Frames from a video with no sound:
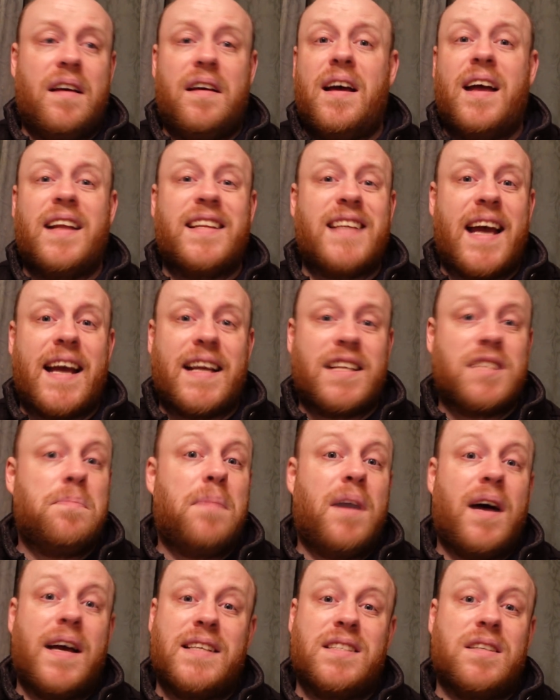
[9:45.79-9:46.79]
attacked
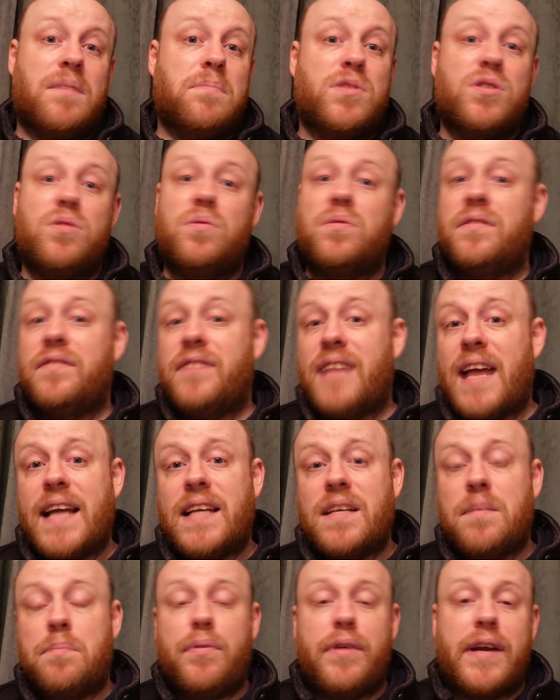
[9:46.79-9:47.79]
by some sort of
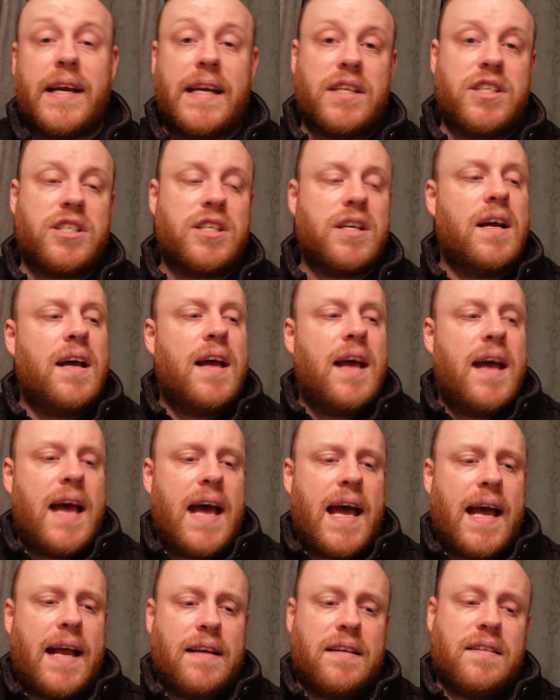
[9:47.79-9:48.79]
data breach,
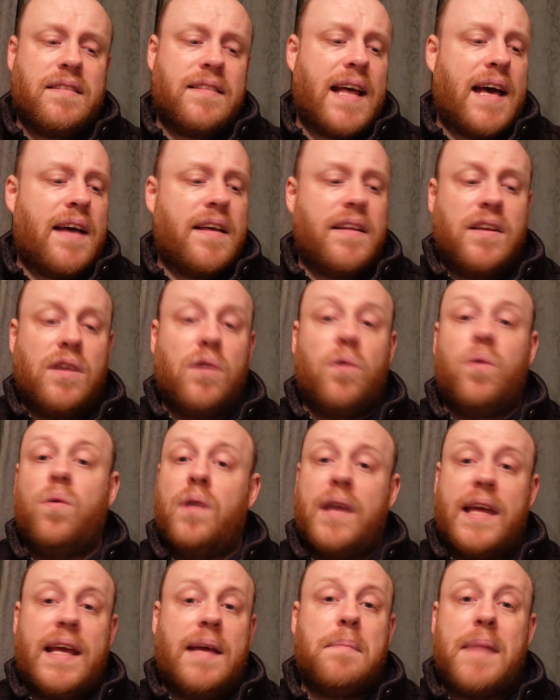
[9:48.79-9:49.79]
and that your
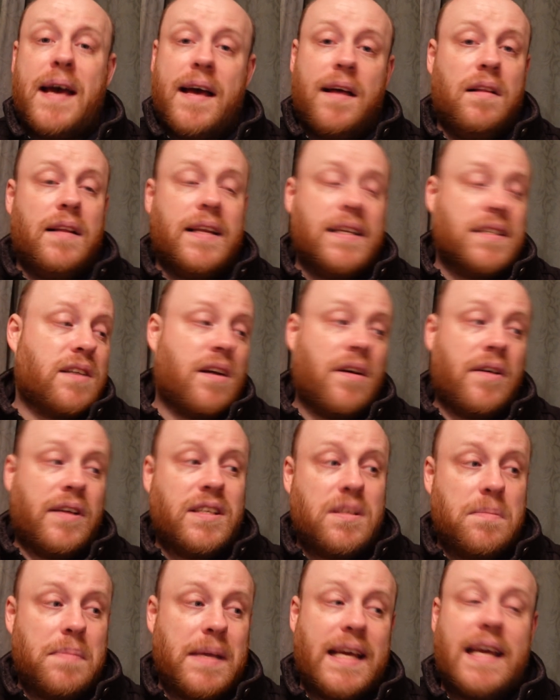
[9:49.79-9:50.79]
email is going
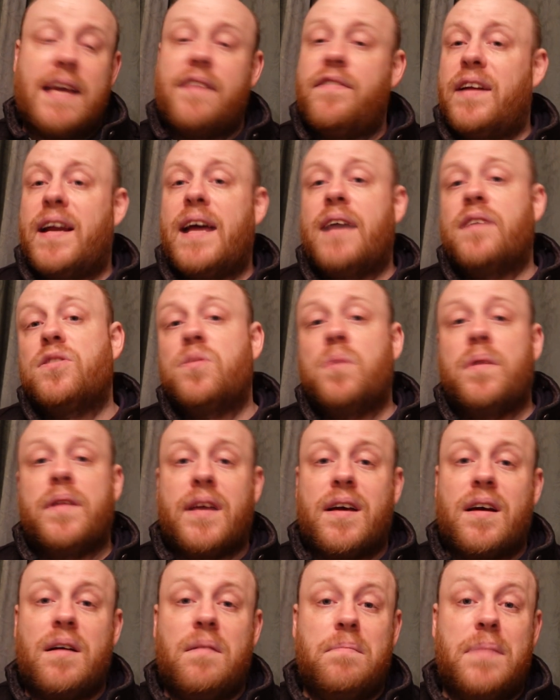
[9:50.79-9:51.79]
to be given out to other
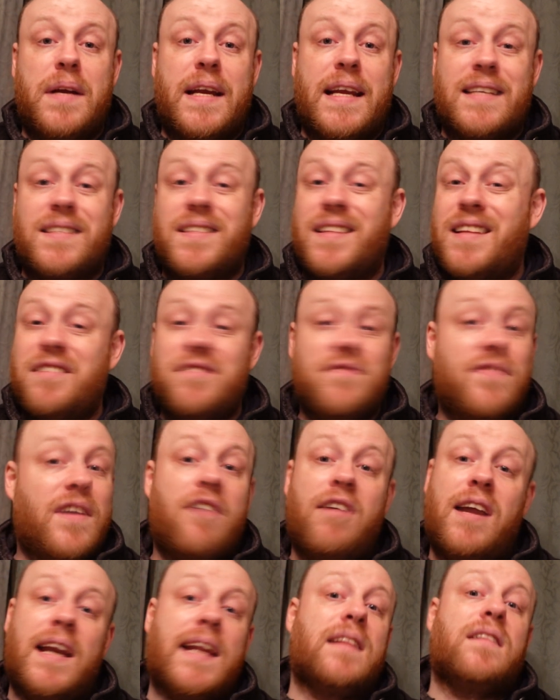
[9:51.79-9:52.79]
companies, and there's
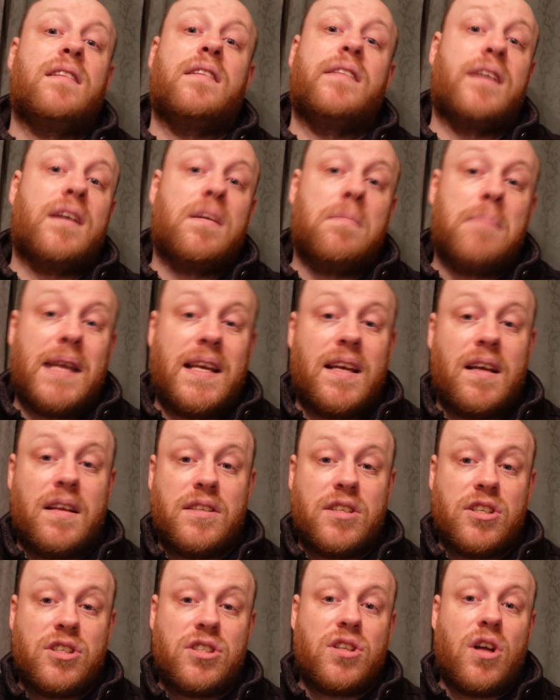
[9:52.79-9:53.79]
very little that can be done
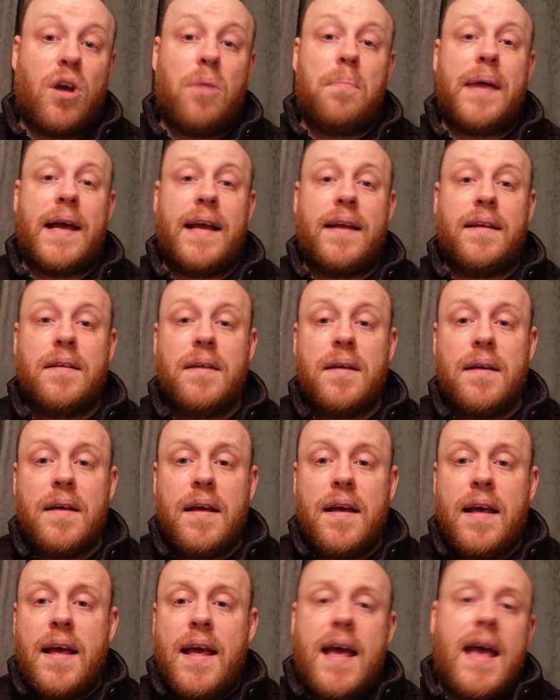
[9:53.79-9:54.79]
to stop it.
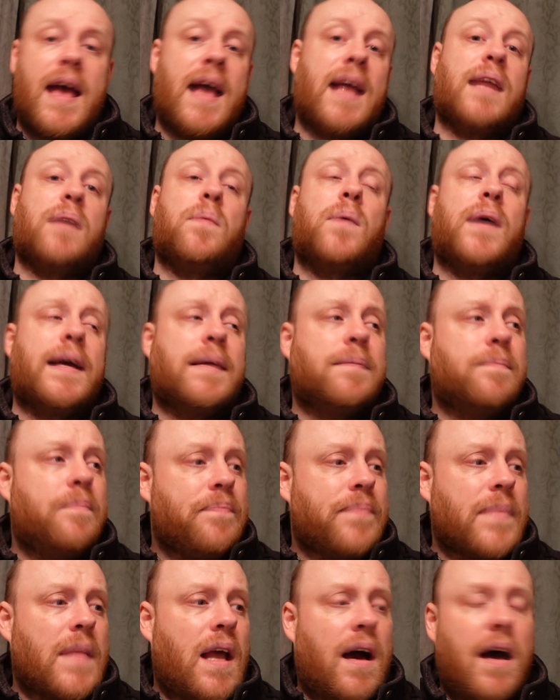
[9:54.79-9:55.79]
Anyway,
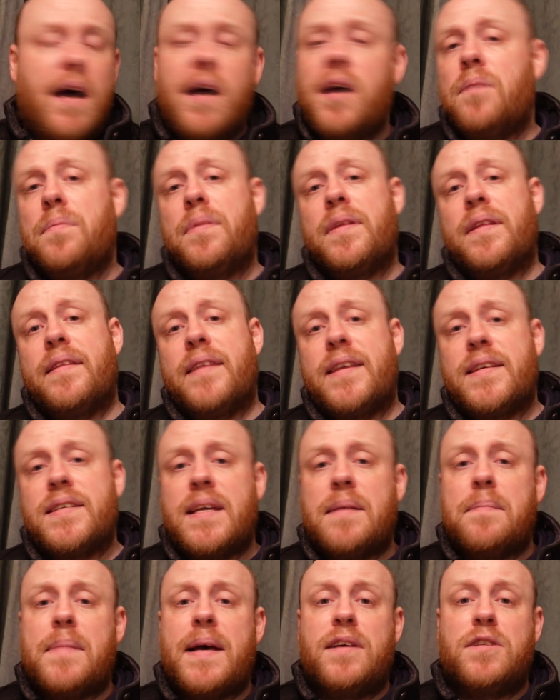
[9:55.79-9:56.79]
I hope that this
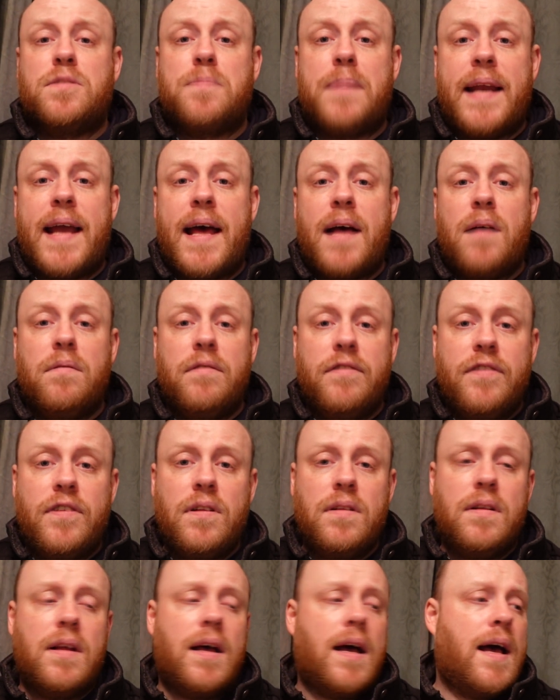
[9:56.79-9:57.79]
email's been
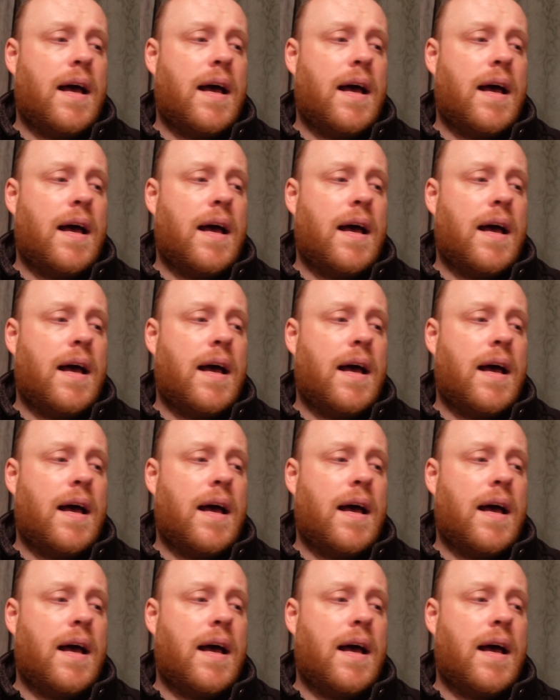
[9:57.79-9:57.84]
helpful.